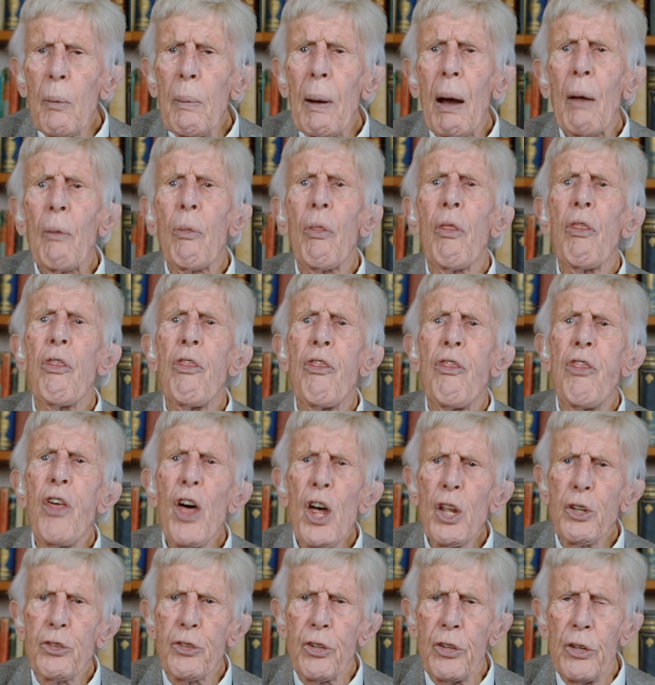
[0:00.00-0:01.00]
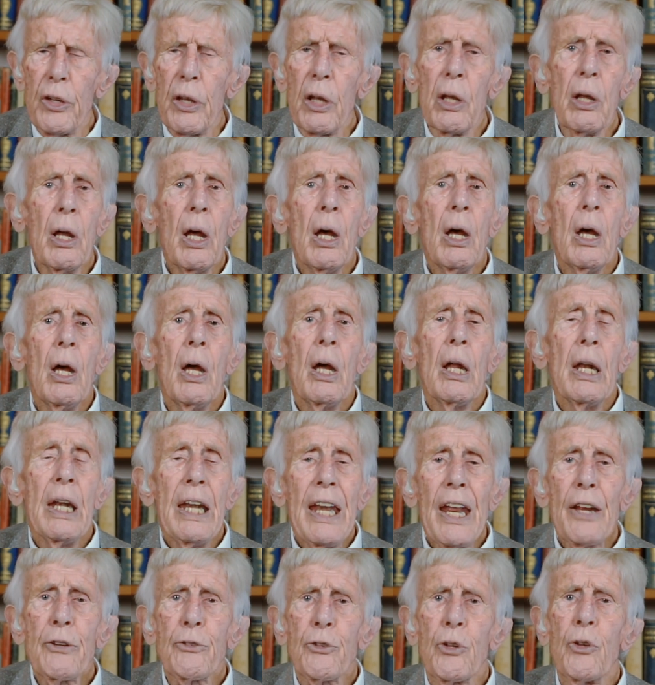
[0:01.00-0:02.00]
about 30
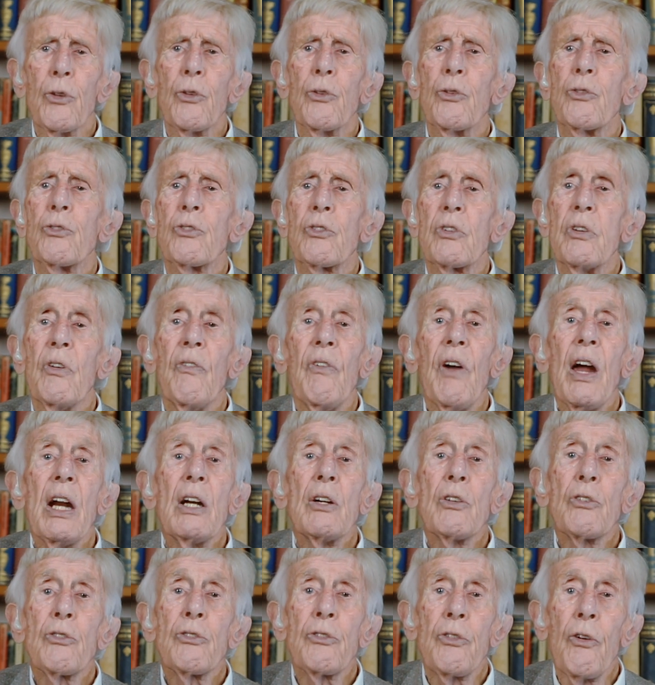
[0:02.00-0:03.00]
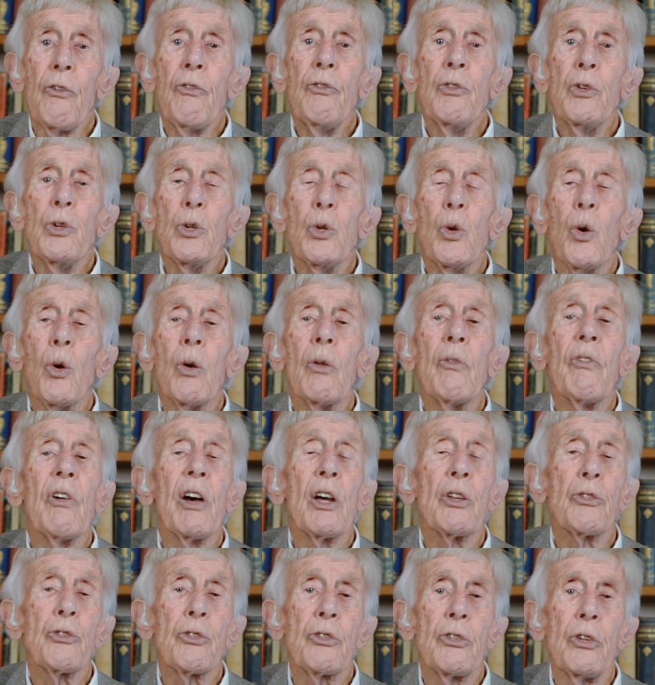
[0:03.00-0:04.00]
letters to various different
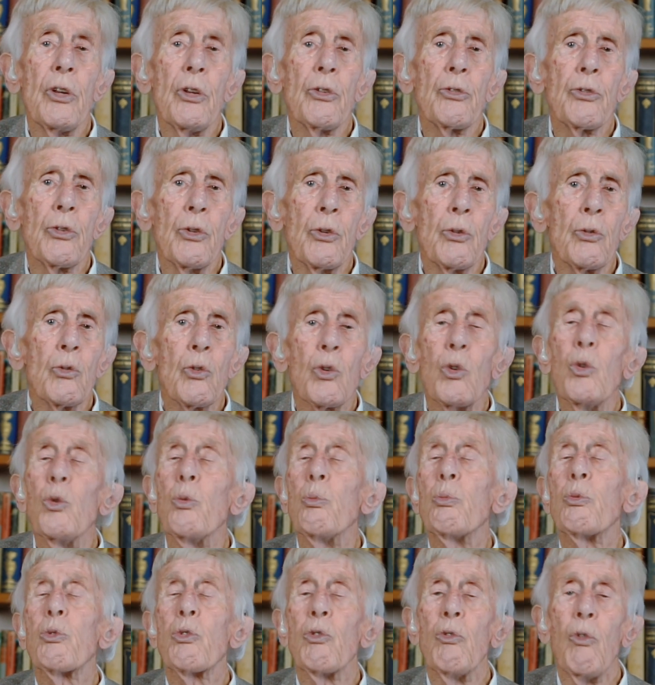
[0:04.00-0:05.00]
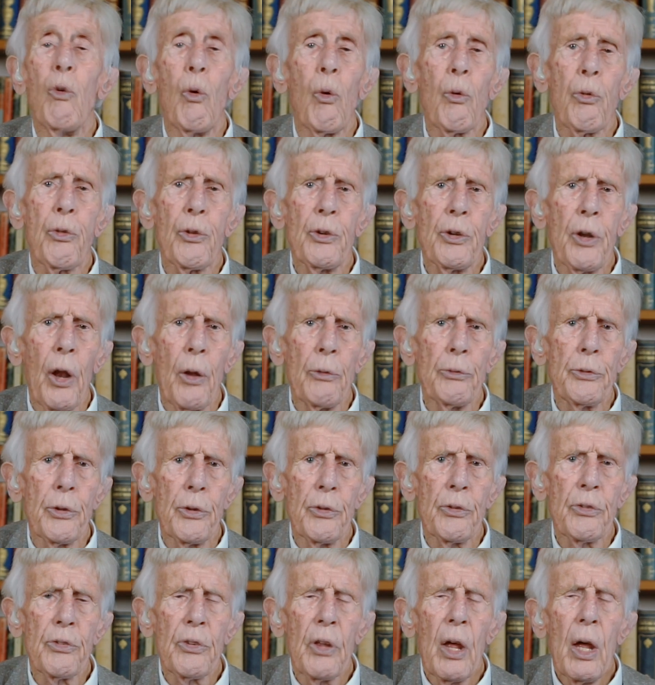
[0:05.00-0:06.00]
universities and groups of
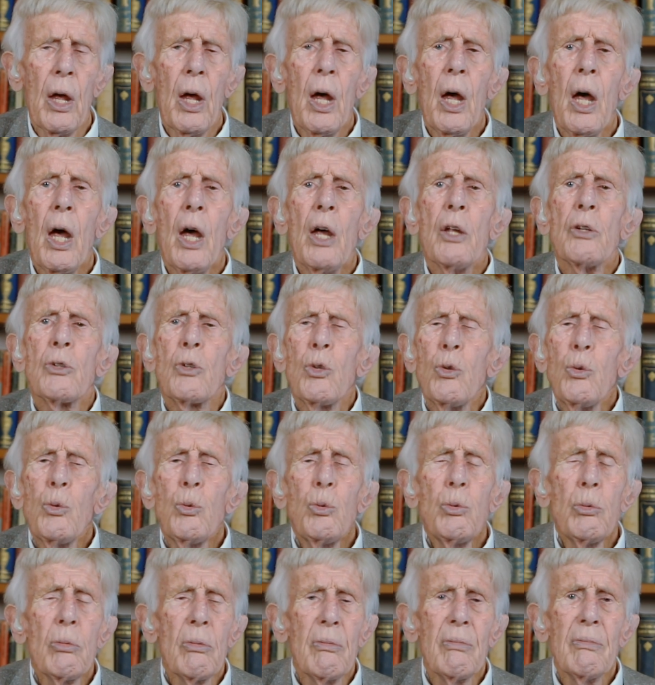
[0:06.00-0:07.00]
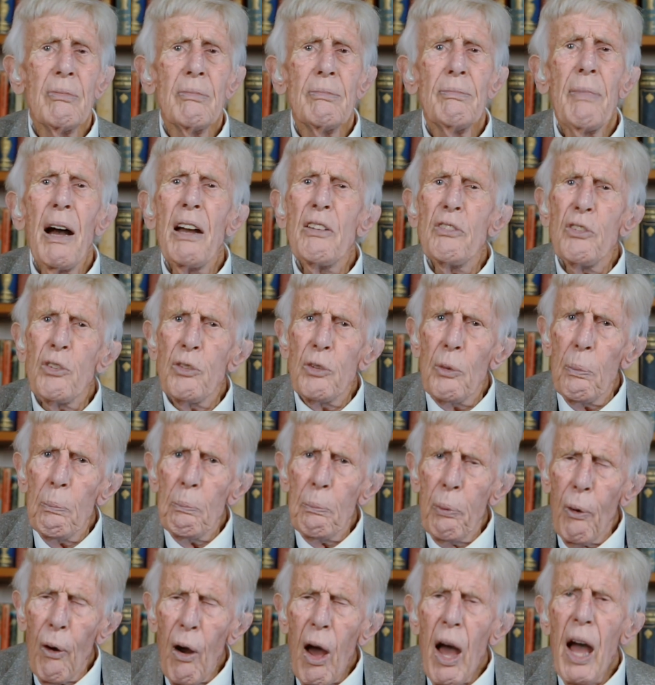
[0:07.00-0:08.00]
orthodontists. To my
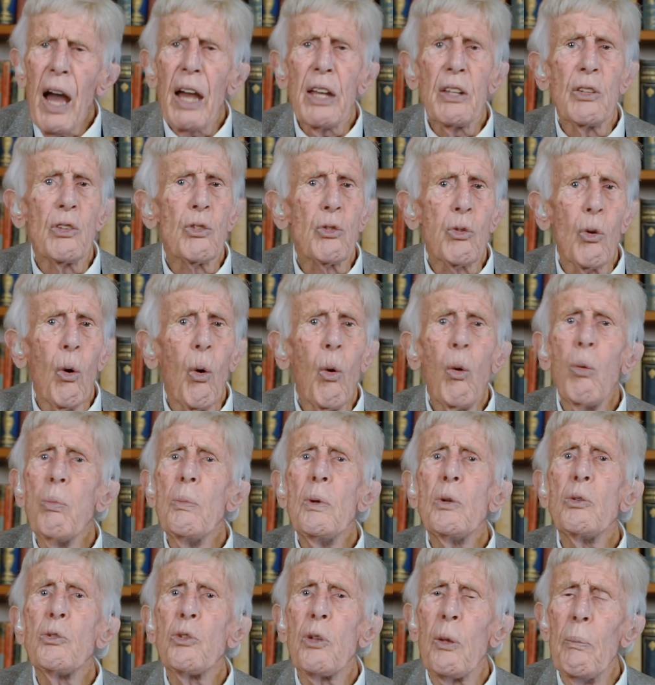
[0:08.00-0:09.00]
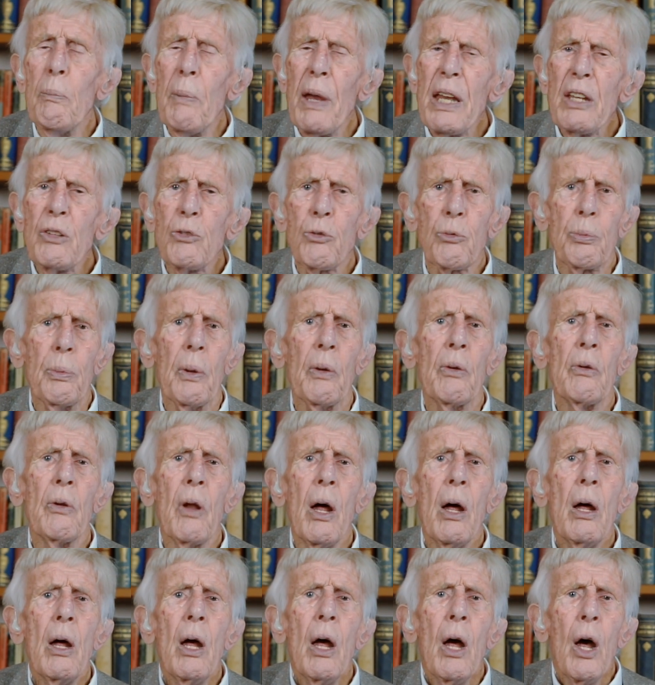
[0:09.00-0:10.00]
surprise, almost amazement,
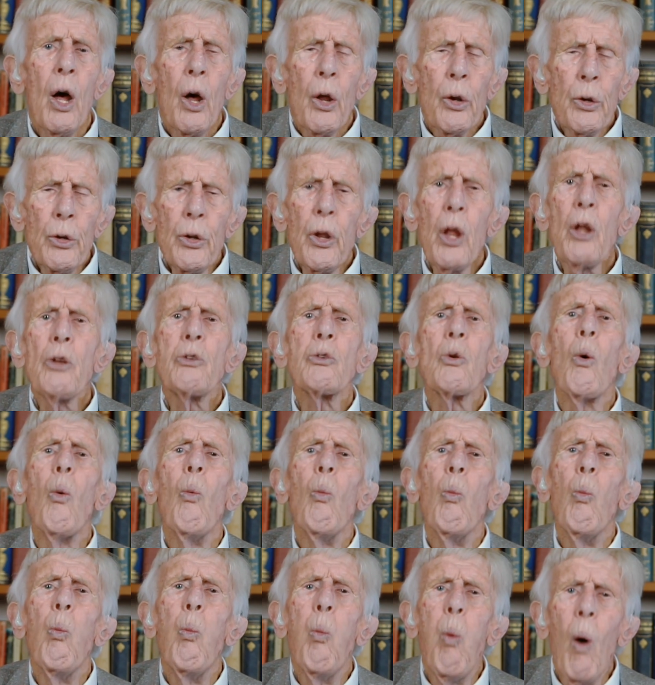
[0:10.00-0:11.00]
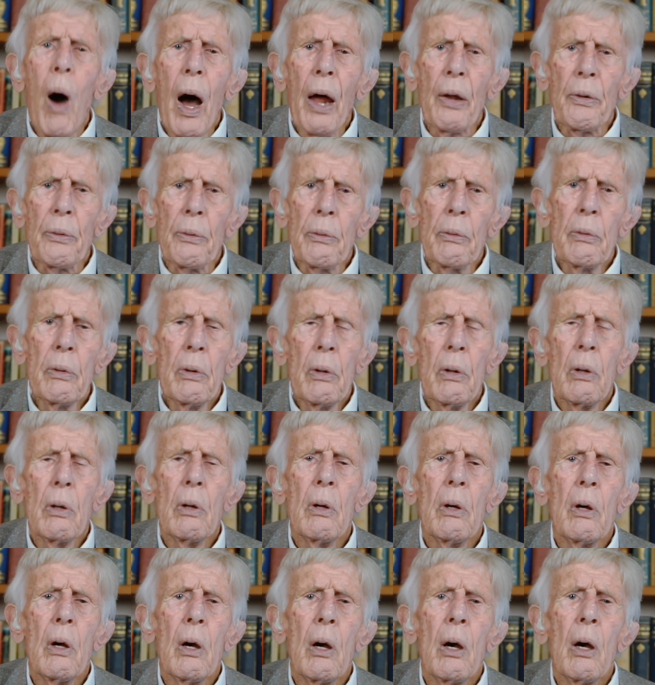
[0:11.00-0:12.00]
not one
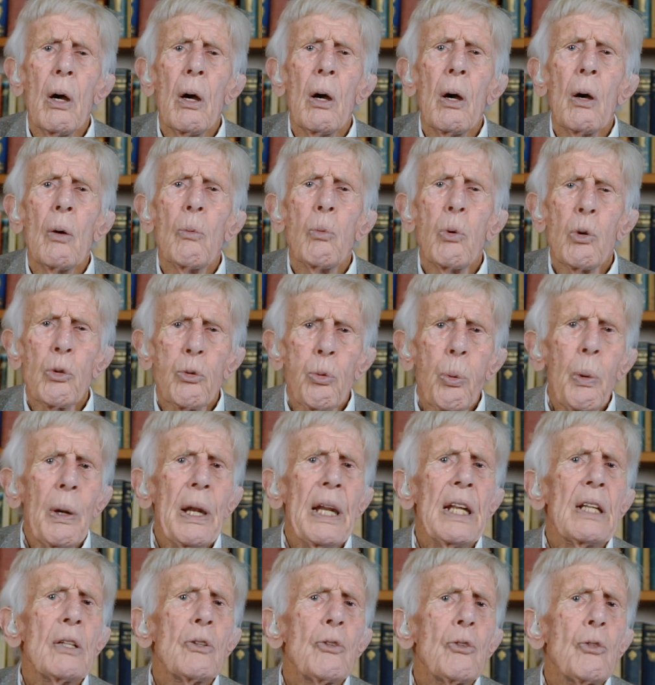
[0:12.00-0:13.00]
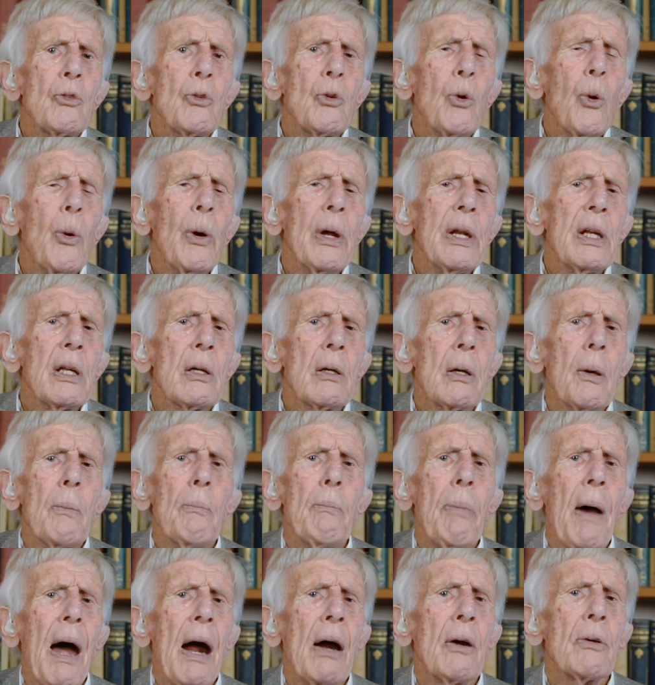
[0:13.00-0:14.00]
was willing to do any
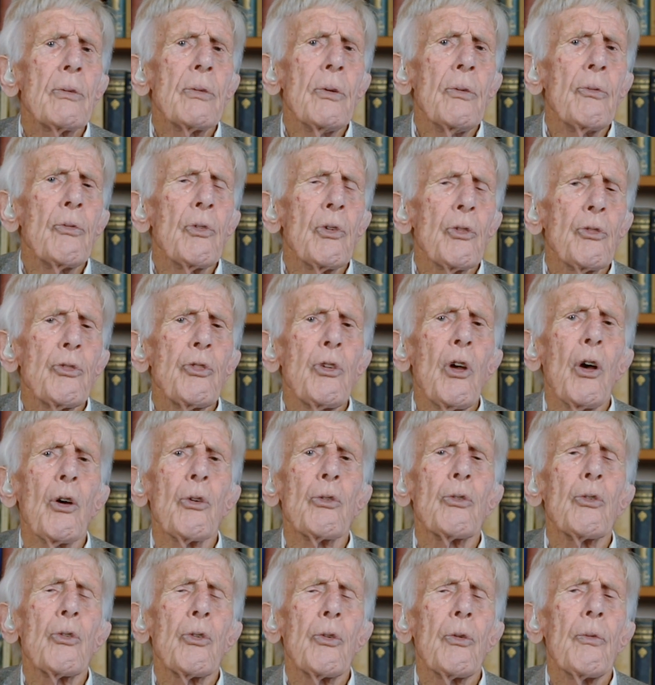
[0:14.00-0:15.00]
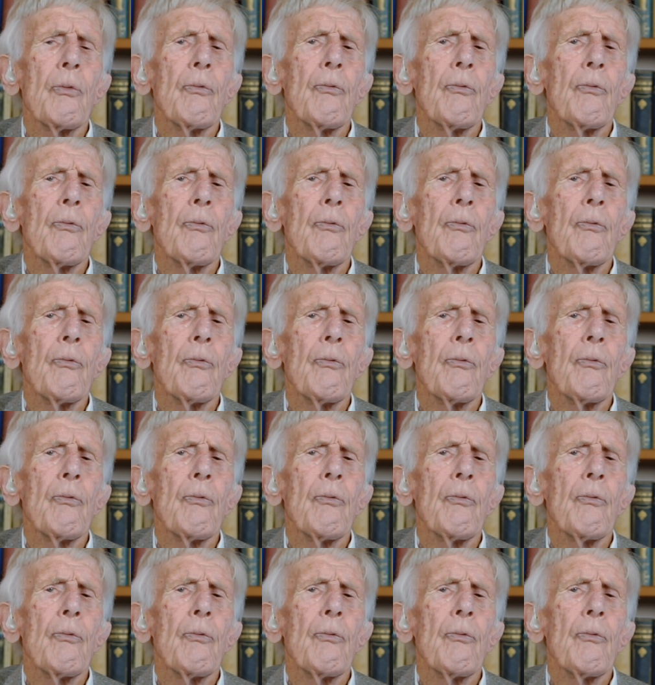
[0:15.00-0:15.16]
comparative research.